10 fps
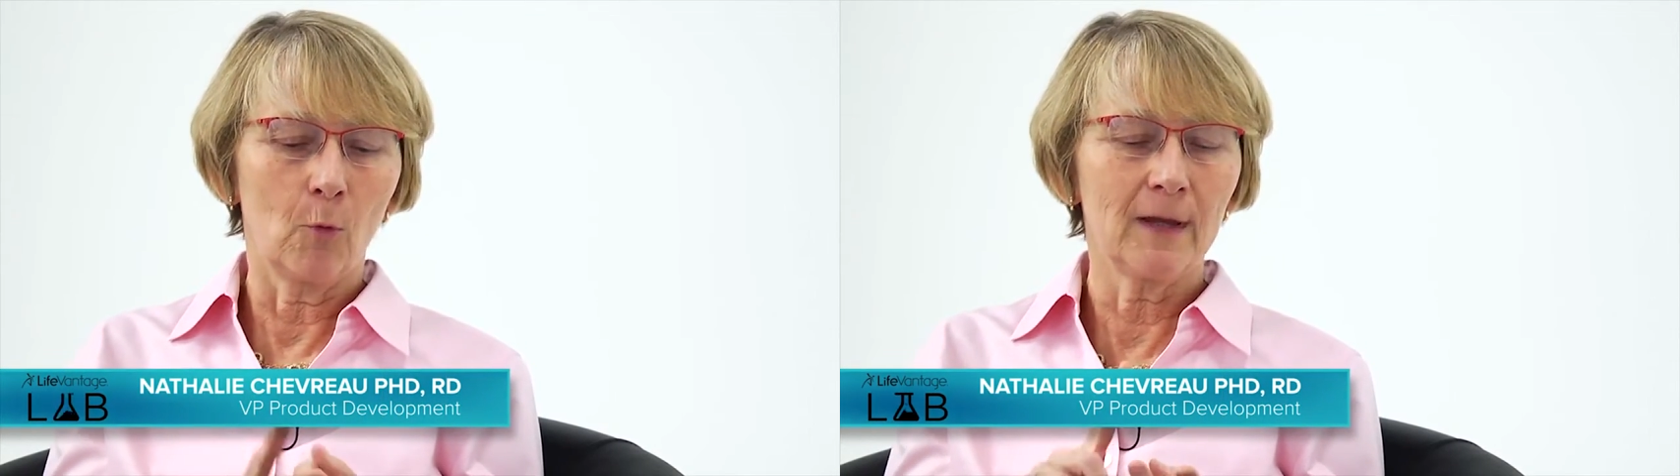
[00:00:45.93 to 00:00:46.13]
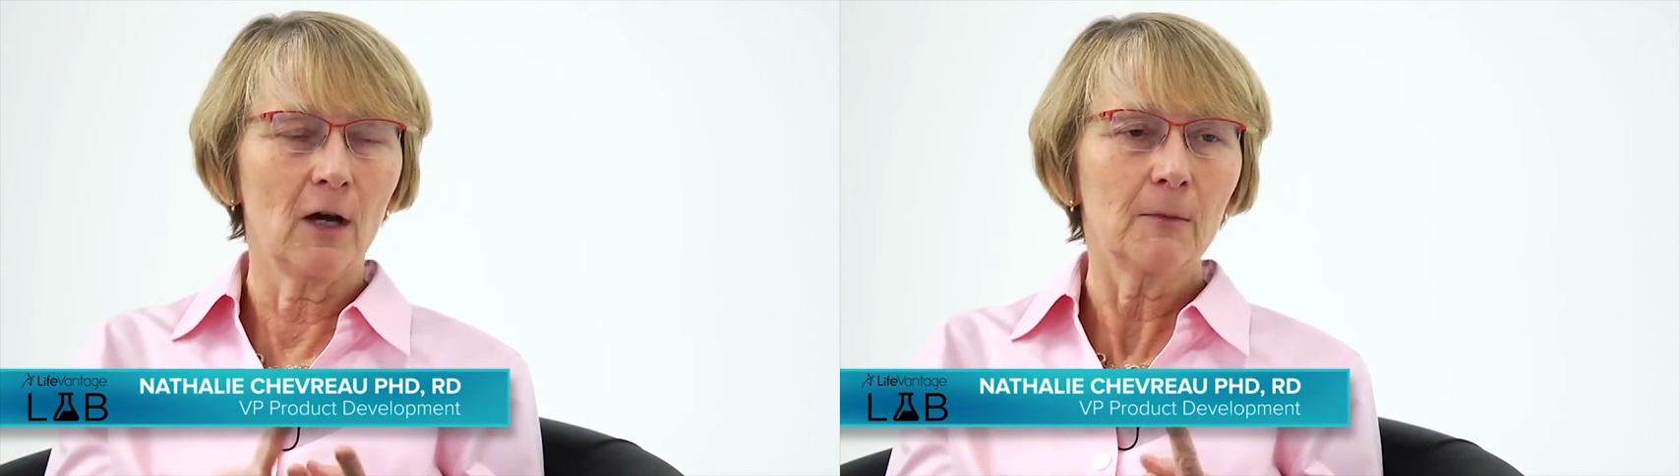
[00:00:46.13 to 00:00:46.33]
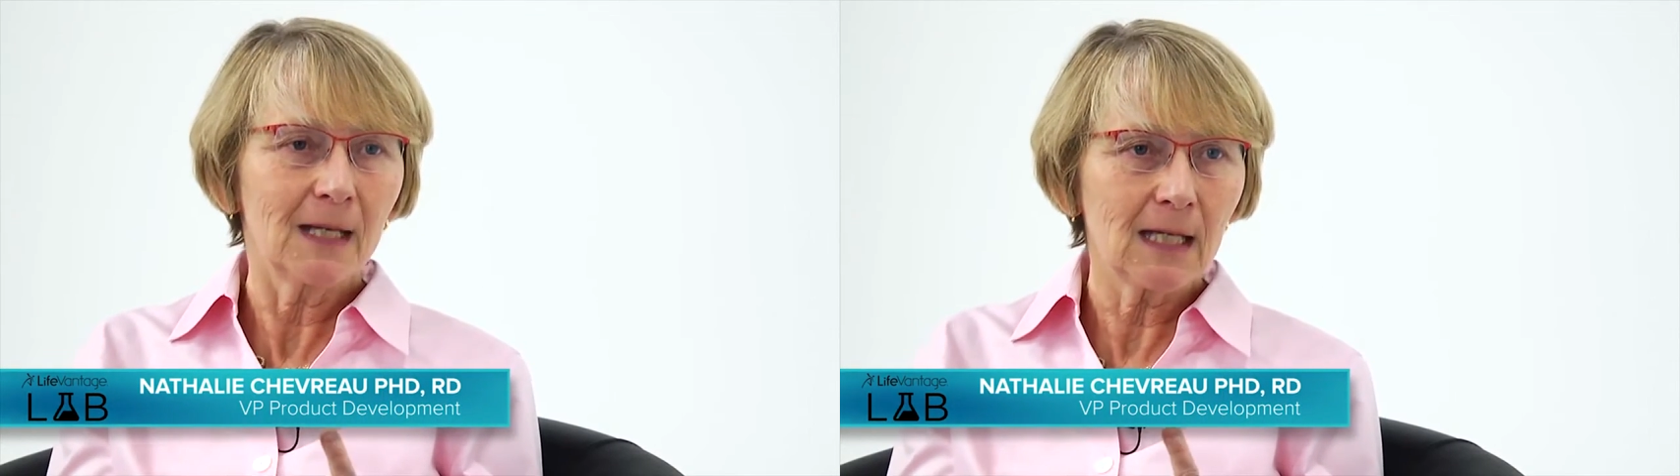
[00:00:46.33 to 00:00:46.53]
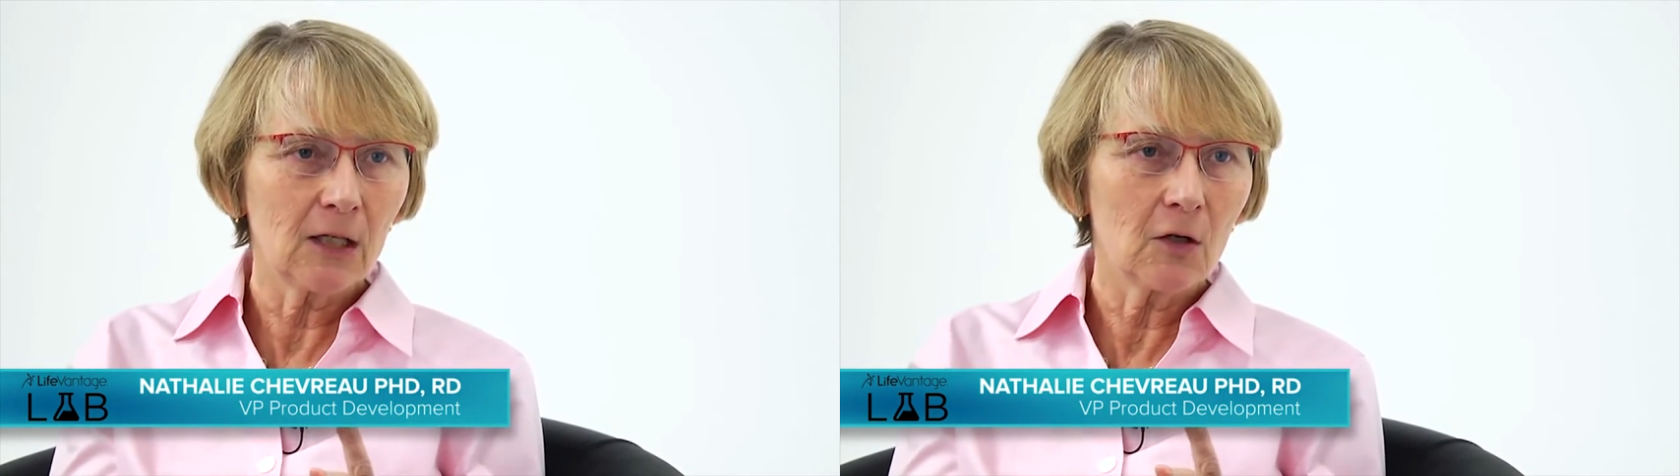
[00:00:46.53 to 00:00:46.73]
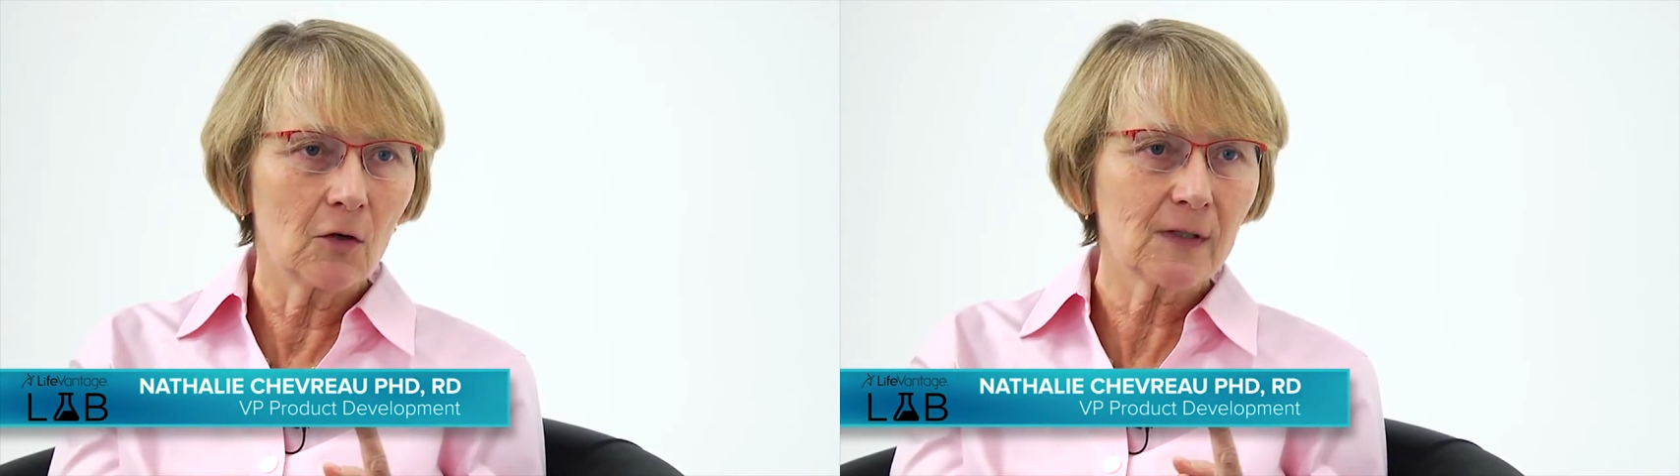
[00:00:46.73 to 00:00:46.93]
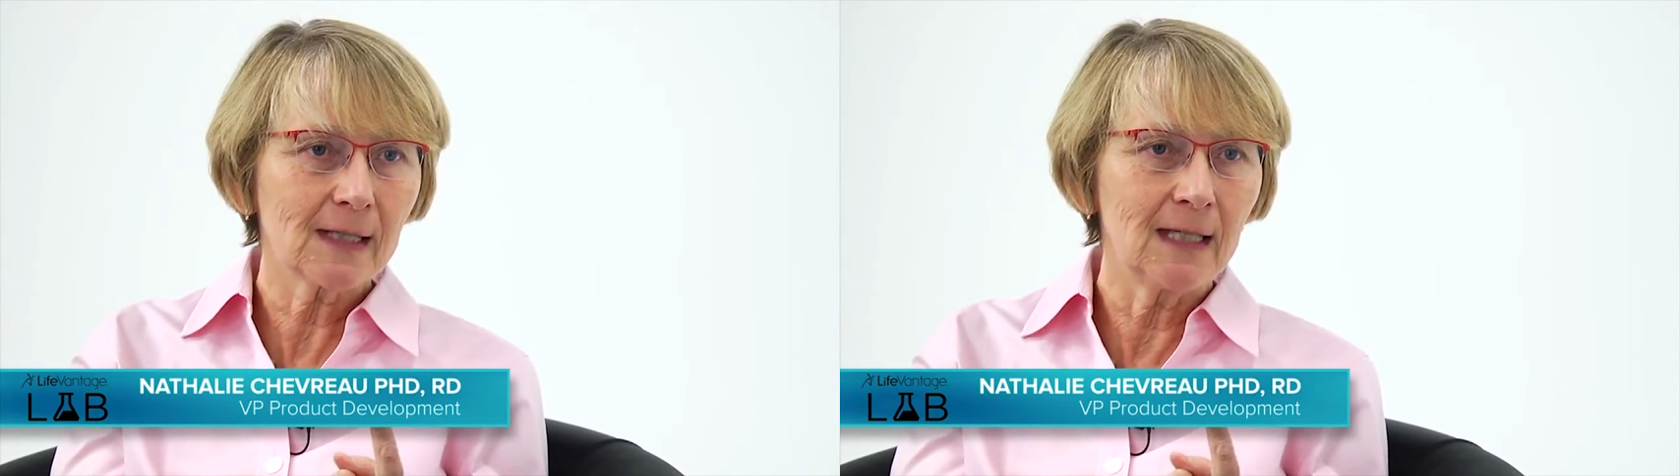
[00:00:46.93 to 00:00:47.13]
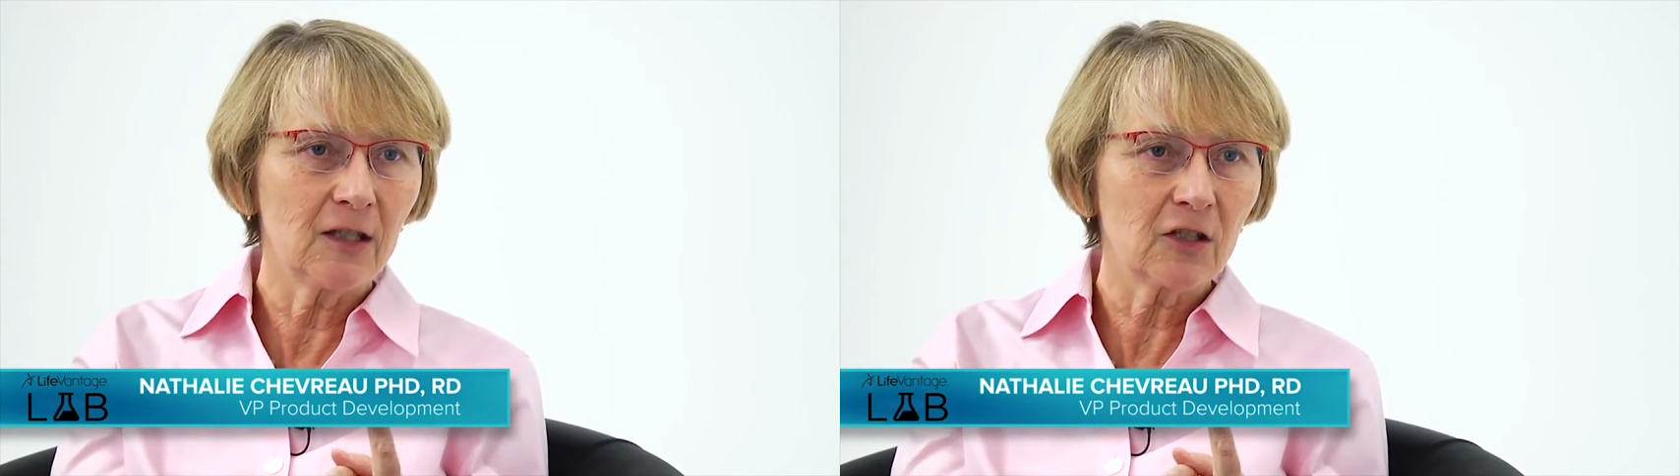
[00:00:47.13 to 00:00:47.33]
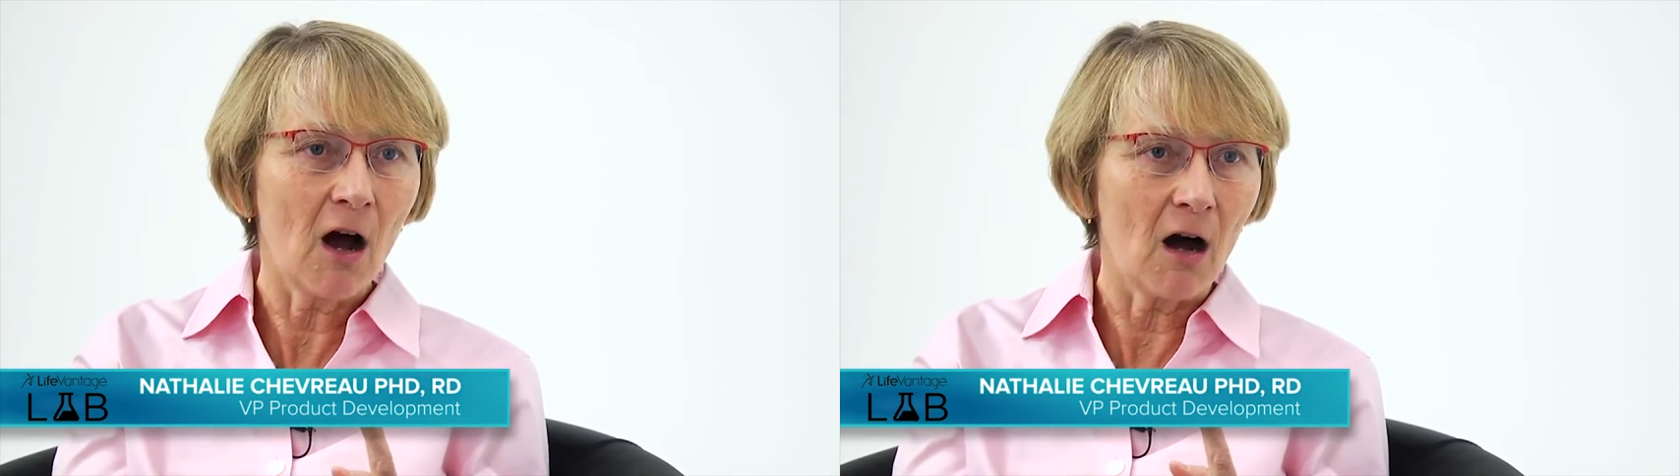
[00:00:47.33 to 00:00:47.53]
without making your
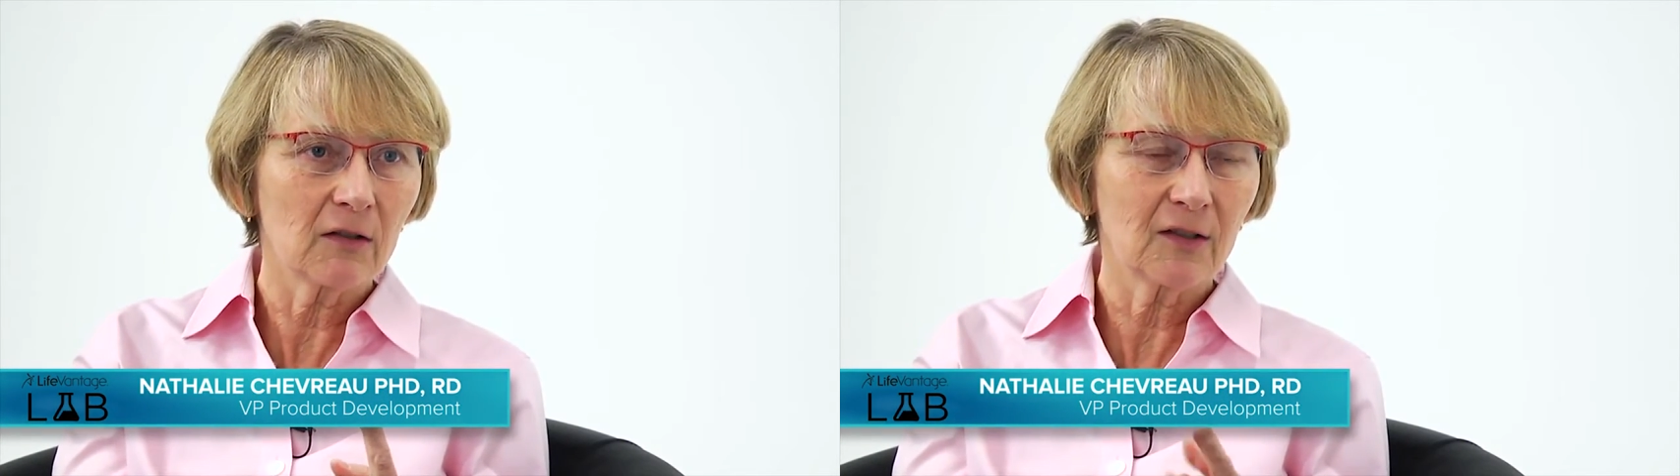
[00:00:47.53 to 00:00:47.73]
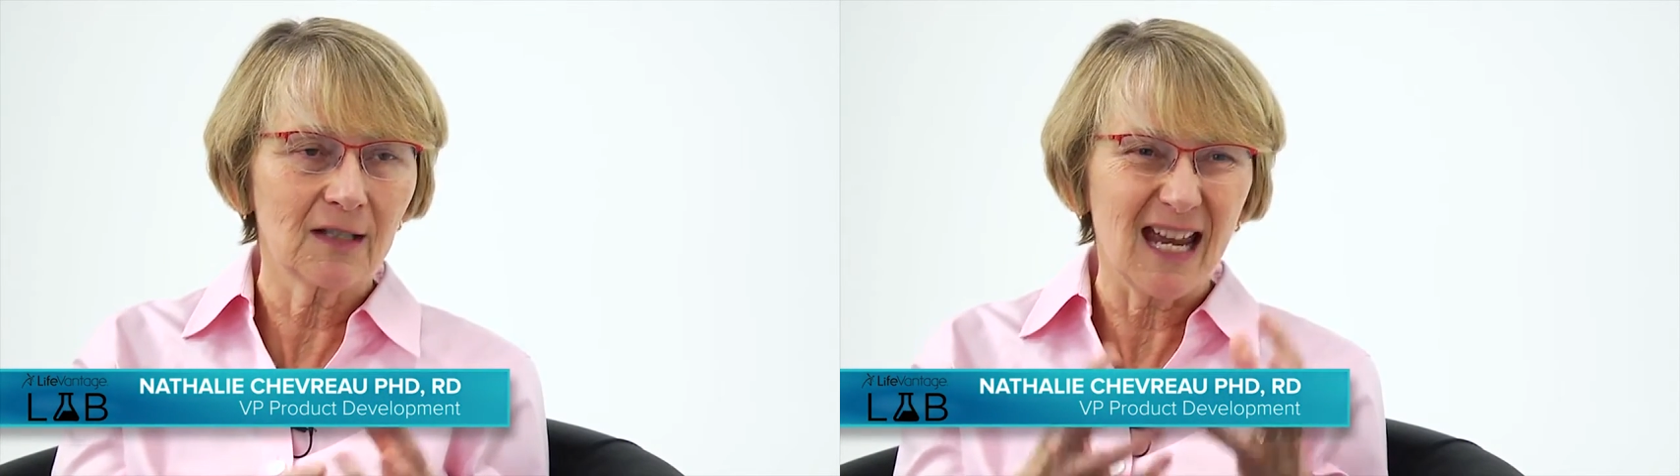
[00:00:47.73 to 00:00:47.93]
skin taut